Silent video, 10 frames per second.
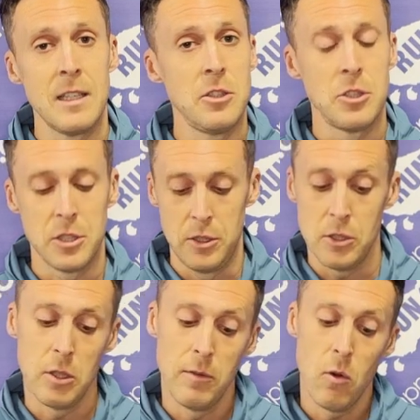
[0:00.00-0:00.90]
nitrogen
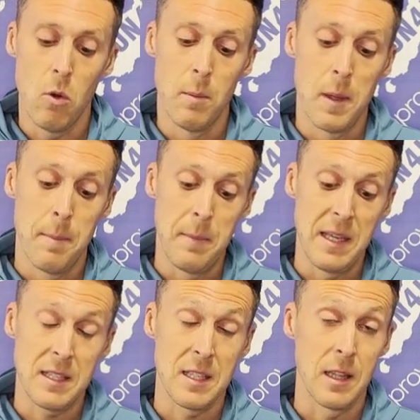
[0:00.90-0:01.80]
to the foam
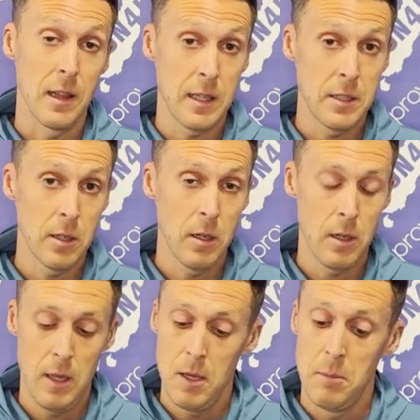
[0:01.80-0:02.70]
makes it lighter,
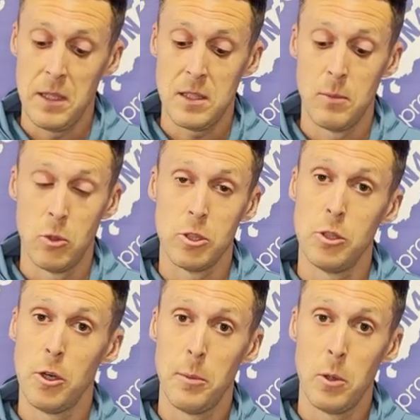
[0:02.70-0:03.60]
makes it more
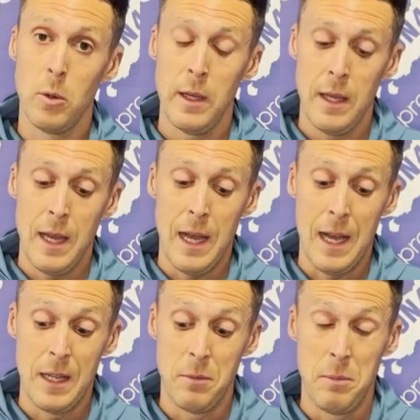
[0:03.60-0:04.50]
durable,
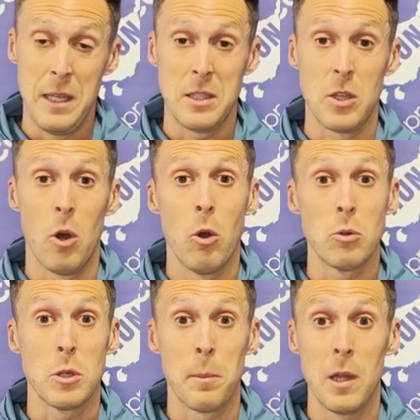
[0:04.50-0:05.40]
and makes it
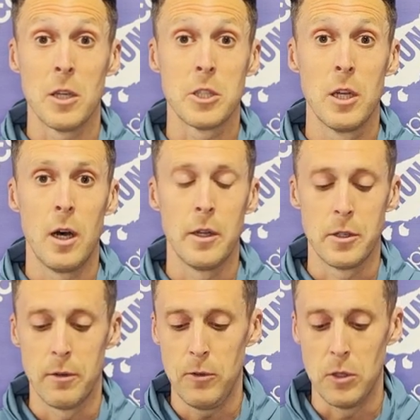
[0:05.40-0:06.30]
ultra plush
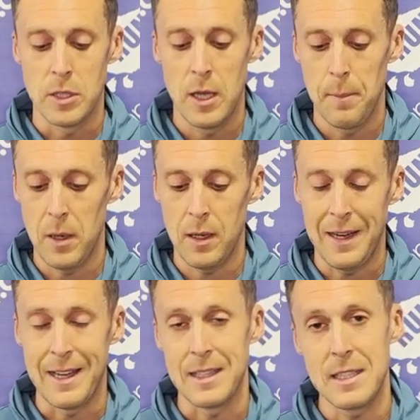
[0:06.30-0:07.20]
underfoot. But
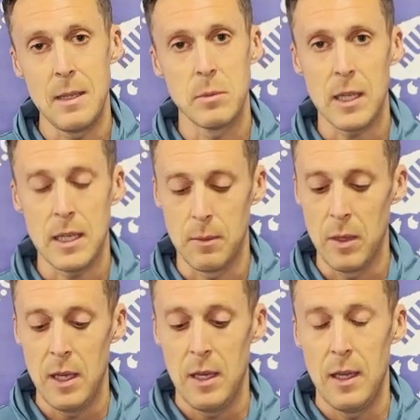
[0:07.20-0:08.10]
at the same time,
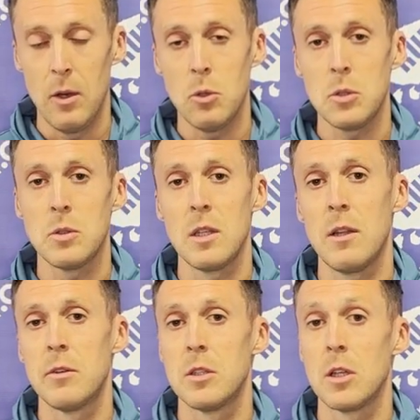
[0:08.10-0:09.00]
it also
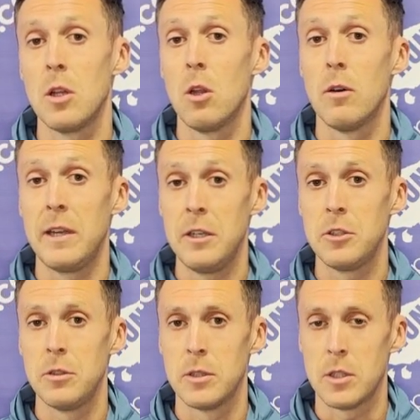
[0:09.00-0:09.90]
delivers a lot of
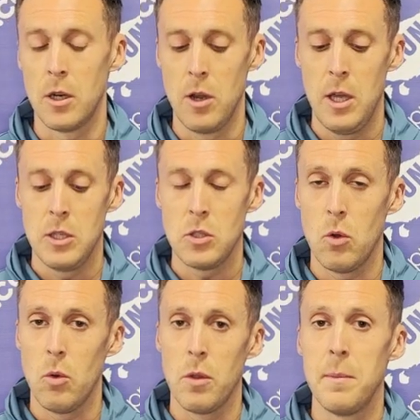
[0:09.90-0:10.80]
energy return,
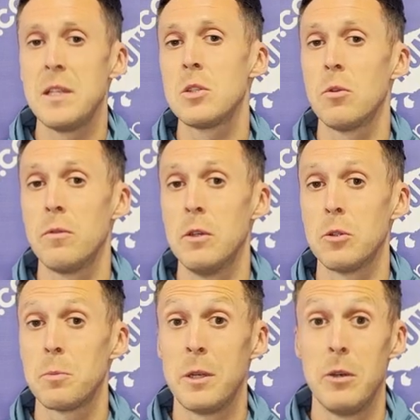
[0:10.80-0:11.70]
so the midsole
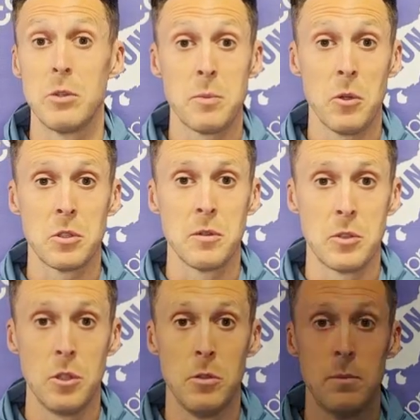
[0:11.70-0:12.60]
feels pretty responsive
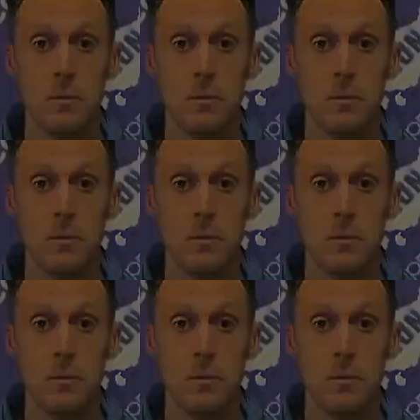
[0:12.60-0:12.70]
too.